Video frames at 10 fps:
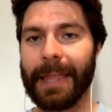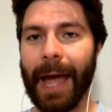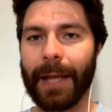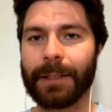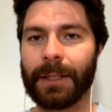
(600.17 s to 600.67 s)
in
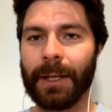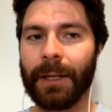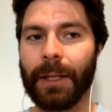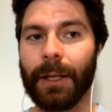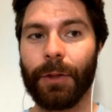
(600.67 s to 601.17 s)
that?
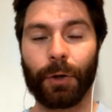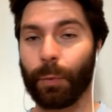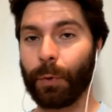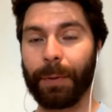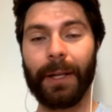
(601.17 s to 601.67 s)
They're
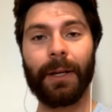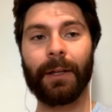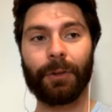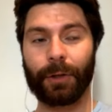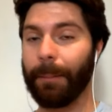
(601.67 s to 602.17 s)

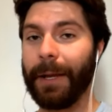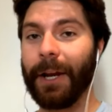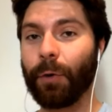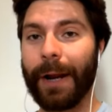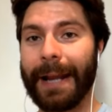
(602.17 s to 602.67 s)

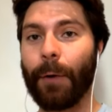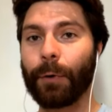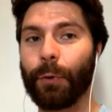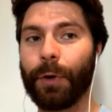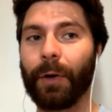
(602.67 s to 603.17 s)
competing right now
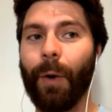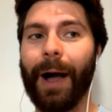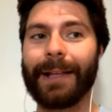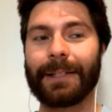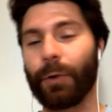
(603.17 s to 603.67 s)

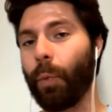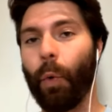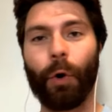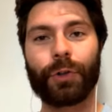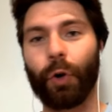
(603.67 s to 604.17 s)
recruiting-wise, and the
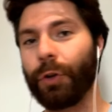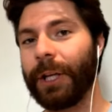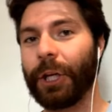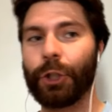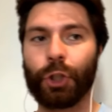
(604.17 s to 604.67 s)
wars are only
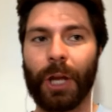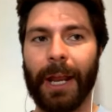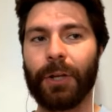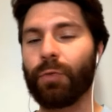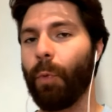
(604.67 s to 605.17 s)
going to
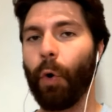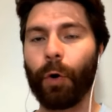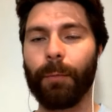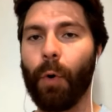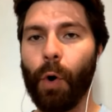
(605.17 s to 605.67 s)
change more
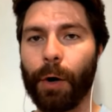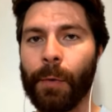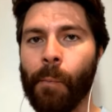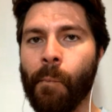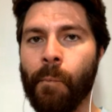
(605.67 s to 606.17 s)
and
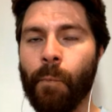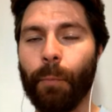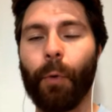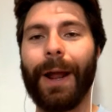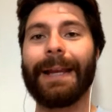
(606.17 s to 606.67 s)
more.
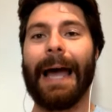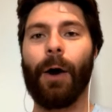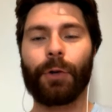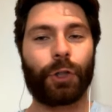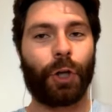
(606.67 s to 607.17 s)
But right
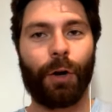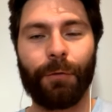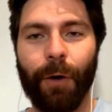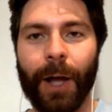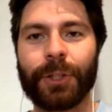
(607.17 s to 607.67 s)
now,
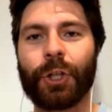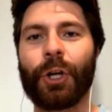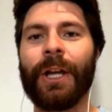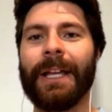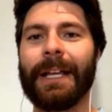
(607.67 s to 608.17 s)
Deshaun
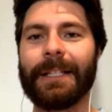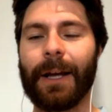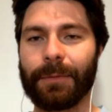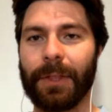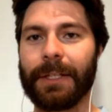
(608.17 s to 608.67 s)
Foster is
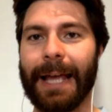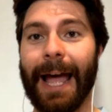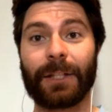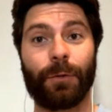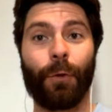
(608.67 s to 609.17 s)
up to the
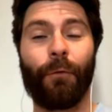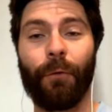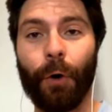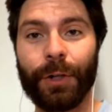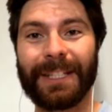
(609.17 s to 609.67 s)
task. For the
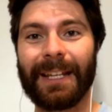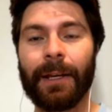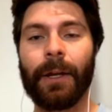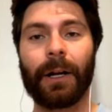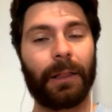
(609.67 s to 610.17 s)
first
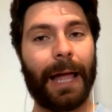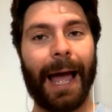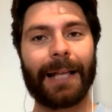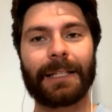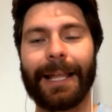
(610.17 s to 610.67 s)

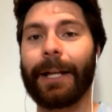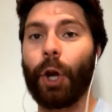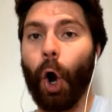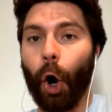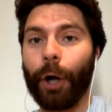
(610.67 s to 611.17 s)
class that
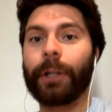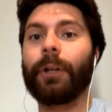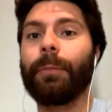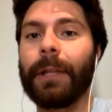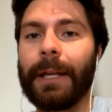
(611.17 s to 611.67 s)
could
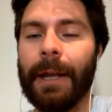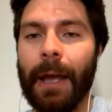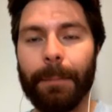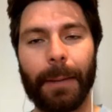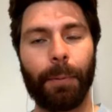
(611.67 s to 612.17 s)
arguably
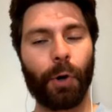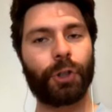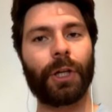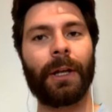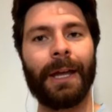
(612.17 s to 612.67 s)
be
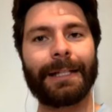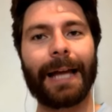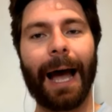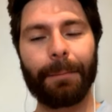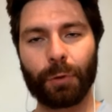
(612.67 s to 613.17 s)
pushing
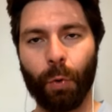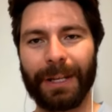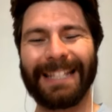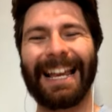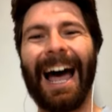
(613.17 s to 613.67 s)
top
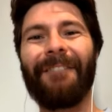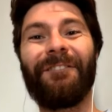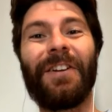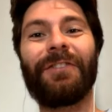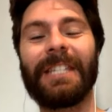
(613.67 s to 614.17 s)
20, top
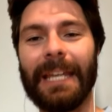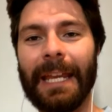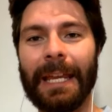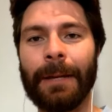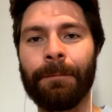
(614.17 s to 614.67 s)

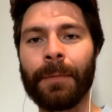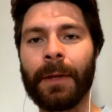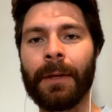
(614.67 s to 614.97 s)
15